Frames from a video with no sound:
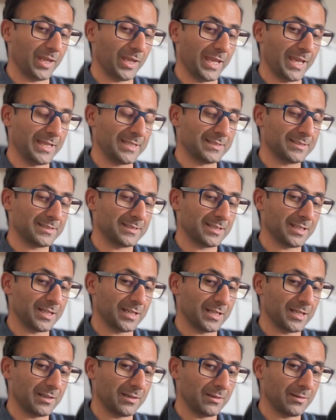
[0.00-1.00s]
is
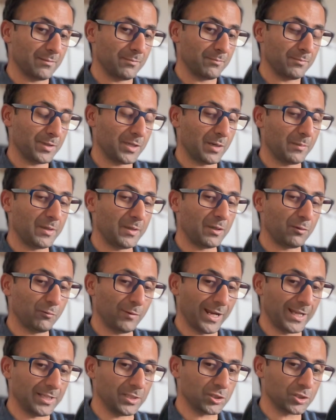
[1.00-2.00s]
becoming a
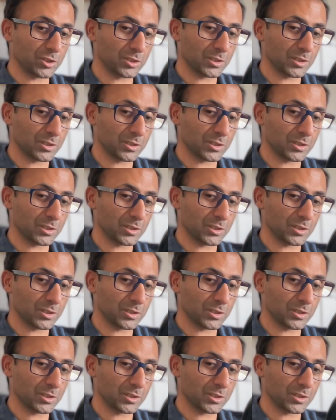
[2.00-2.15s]
reg.